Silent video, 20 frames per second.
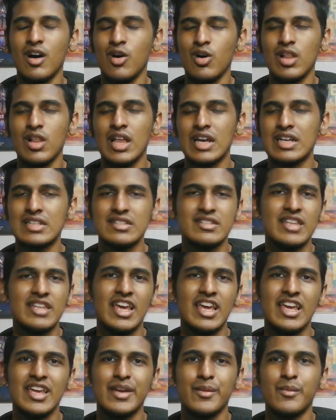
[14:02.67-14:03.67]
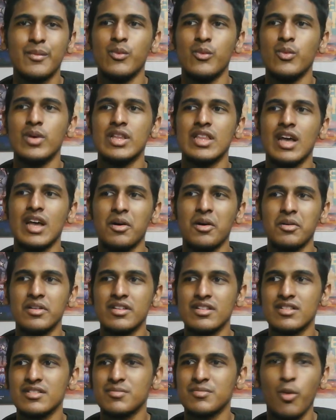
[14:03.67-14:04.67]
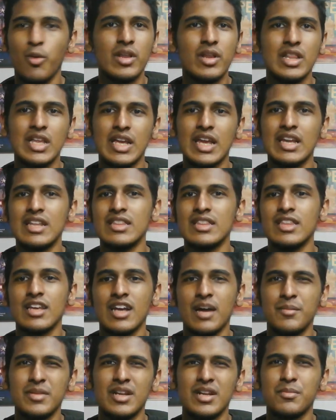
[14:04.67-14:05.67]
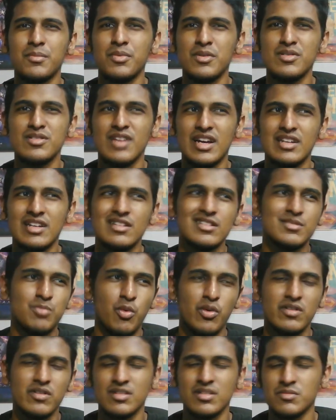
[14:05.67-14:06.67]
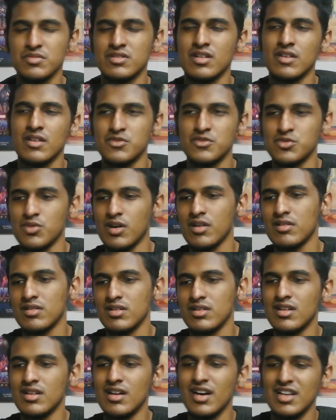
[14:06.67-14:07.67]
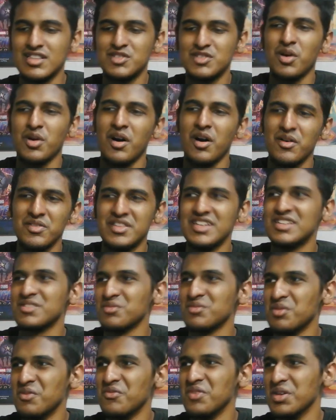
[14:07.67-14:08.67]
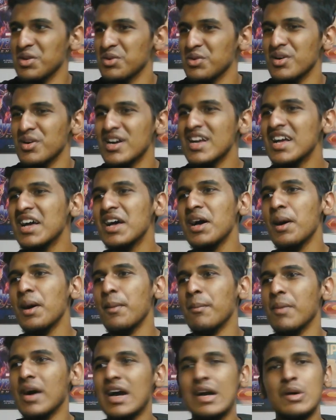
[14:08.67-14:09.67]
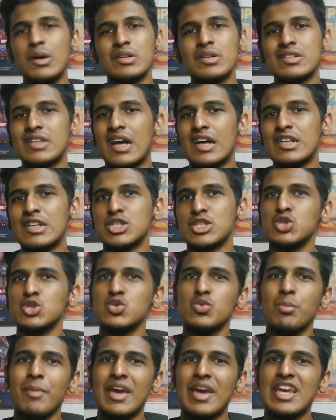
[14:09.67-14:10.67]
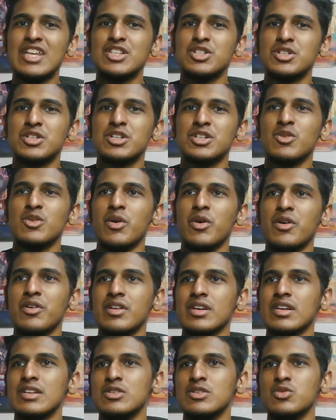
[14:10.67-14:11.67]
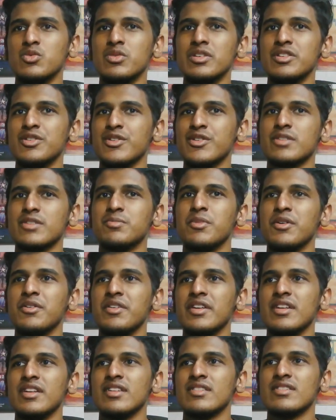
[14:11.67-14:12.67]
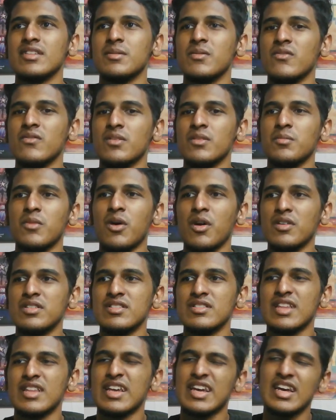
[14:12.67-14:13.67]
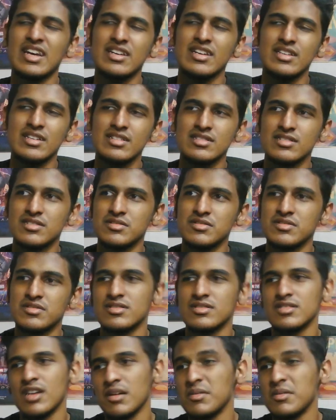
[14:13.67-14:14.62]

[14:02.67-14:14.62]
all I can say without spoiling anything. I mean, I'm pretty sure I did spoil some stuff throughout throughout this review, but it was not too major where it can ruin your experience. Some of them are just like, ah, yeah, sure.